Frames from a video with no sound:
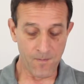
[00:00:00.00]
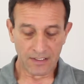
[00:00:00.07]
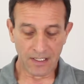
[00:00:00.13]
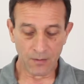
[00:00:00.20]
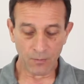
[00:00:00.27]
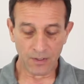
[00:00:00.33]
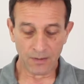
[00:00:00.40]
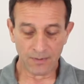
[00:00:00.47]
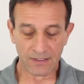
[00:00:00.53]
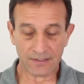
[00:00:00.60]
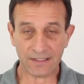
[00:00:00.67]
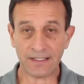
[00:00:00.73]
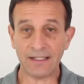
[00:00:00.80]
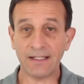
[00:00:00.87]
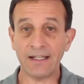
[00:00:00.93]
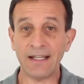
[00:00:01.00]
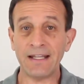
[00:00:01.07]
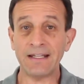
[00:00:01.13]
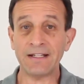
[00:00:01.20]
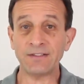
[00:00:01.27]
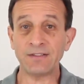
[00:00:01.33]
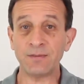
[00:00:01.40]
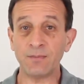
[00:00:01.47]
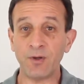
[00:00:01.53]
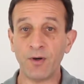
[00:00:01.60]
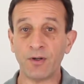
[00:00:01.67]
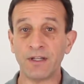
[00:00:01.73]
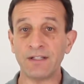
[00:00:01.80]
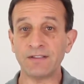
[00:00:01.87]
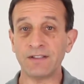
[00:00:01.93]
However, the energy
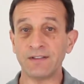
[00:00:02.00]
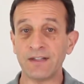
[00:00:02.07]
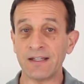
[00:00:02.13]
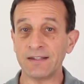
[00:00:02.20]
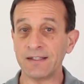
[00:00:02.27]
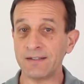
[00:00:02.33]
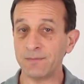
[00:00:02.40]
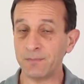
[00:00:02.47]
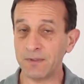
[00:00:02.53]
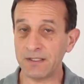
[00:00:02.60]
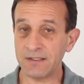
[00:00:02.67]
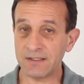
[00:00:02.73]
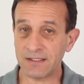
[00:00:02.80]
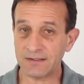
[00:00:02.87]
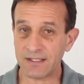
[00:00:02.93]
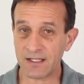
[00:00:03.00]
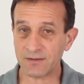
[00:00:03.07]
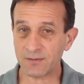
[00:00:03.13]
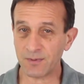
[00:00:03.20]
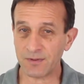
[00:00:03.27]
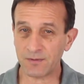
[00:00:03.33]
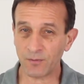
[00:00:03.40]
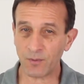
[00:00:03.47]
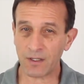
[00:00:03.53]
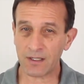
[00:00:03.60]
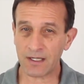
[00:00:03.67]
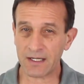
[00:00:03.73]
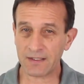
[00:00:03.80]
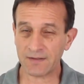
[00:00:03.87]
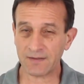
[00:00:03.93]
blockages and the spirit attachments were
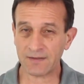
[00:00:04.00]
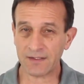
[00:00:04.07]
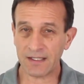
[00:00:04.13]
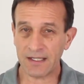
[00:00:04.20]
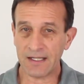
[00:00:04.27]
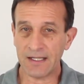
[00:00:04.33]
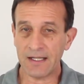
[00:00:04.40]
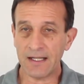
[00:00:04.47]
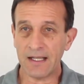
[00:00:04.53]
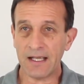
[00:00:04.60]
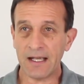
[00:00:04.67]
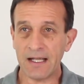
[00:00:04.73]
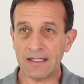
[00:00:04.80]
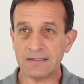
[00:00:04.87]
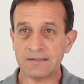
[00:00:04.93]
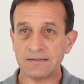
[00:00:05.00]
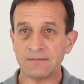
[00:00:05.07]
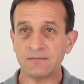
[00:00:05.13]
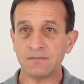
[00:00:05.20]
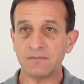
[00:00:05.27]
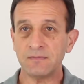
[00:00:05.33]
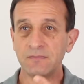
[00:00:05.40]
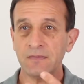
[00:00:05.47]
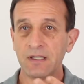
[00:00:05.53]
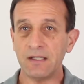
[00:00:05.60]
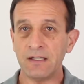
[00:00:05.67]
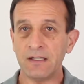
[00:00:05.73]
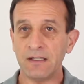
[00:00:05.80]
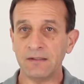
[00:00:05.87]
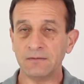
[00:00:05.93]
less, and
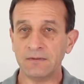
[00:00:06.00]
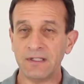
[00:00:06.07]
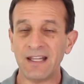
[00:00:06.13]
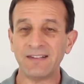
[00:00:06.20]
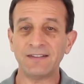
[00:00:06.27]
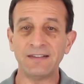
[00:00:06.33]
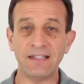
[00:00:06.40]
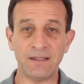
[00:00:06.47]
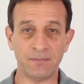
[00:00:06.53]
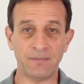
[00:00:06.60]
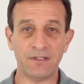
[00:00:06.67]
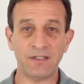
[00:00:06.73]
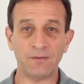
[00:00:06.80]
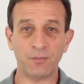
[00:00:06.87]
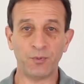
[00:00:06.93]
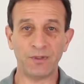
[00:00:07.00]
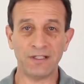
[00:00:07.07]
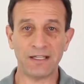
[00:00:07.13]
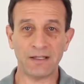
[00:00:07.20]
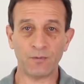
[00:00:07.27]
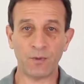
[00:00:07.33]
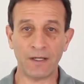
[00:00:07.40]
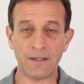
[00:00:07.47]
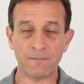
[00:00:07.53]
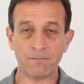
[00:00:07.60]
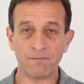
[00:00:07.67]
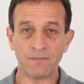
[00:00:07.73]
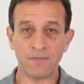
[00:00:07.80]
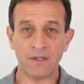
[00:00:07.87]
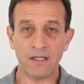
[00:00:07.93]
less deep, let's put it that way.
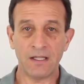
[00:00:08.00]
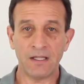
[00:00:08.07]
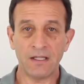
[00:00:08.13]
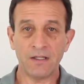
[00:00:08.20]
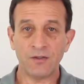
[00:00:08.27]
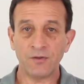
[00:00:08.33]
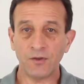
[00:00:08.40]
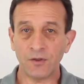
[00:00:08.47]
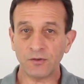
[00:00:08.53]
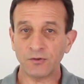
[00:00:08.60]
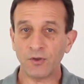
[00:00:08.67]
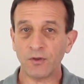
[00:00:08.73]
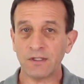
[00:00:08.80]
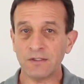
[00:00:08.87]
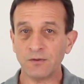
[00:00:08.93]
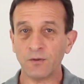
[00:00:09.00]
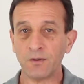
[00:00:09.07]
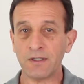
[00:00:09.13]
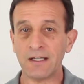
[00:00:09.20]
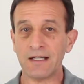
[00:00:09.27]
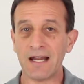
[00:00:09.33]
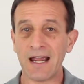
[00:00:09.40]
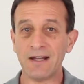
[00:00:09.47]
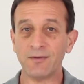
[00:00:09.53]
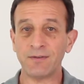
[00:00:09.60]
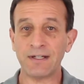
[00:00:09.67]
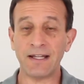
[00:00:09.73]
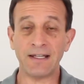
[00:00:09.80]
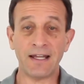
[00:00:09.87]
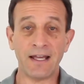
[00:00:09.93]
So talking to her, I
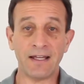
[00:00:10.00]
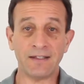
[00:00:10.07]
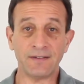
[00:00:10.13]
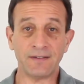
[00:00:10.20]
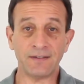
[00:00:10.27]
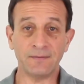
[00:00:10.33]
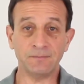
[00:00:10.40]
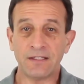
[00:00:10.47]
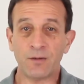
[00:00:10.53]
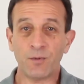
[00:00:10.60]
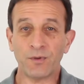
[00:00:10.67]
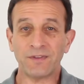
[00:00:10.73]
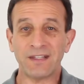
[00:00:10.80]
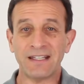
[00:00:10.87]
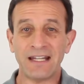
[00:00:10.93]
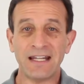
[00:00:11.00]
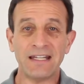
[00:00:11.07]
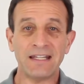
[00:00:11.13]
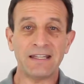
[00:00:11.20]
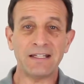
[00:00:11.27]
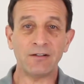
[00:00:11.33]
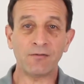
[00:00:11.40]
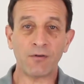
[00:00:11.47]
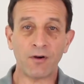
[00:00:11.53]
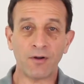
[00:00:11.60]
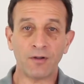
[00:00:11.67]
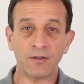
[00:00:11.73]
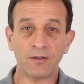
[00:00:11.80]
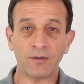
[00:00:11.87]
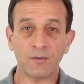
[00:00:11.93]
realized there wasn't anything
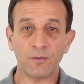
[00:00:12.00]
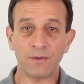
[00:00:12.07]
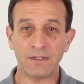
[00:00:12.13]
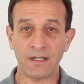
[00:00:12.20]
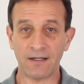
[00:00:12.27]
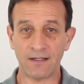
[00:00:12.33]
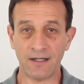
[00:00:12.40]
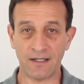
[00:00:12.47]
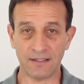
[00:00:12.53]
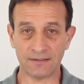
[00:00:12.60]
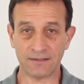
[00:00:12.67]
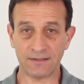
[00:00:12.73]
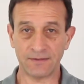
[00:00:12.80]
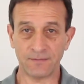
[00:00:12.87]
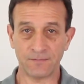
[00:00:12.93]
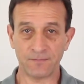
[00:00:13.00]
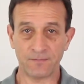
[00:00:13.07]
wrong with her heart.